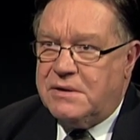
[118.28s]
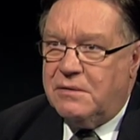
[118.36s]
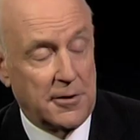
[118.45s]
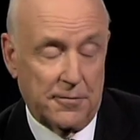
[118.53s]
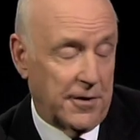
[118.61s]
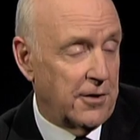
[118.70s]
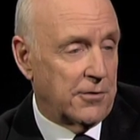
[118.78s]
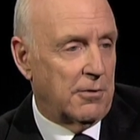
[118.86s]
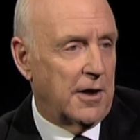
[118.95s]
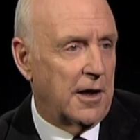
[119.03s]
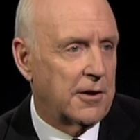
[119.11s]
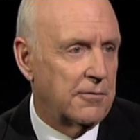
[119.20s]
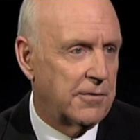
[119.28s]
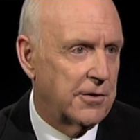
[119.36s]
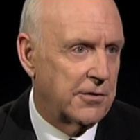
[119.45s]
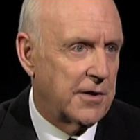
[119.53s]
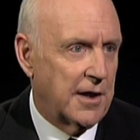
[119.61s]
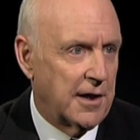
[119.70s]
You're confused. Well, how
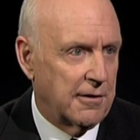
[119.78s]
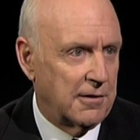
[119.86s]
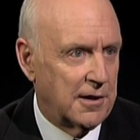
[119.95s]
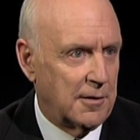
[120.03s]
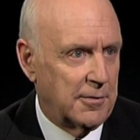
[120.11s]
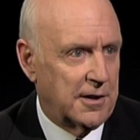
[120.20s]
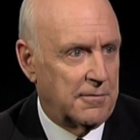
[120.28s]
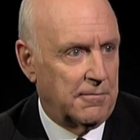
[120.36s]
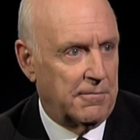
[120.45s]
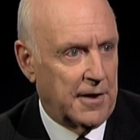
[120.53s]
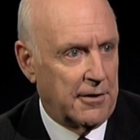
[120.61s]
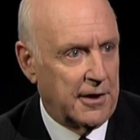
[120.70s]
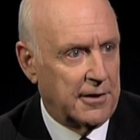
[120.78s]
confused are you? A little bit? Very?